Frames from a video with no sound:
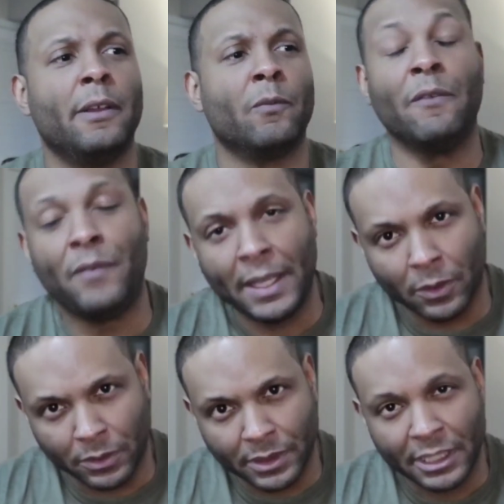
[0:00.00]

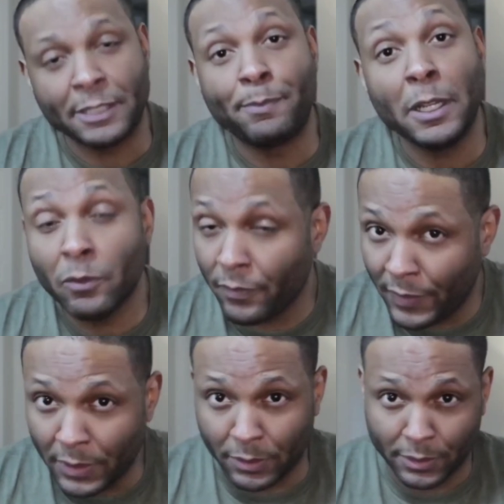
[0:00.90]
revealed. It's been
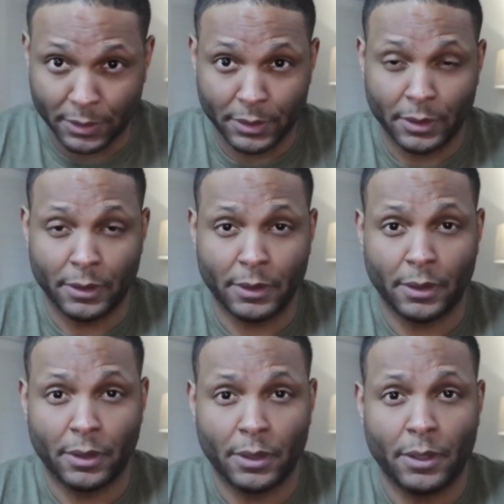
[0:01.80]
revealed
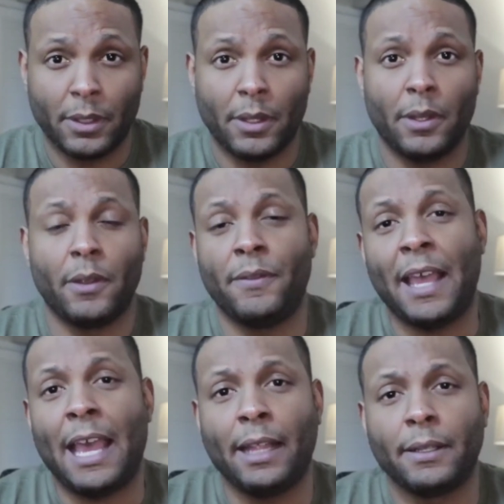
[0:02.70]

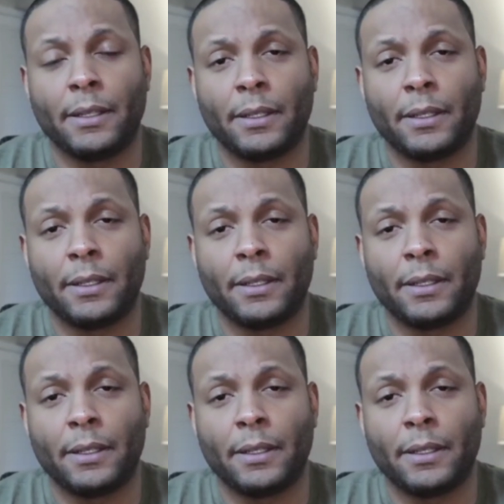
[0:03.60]
that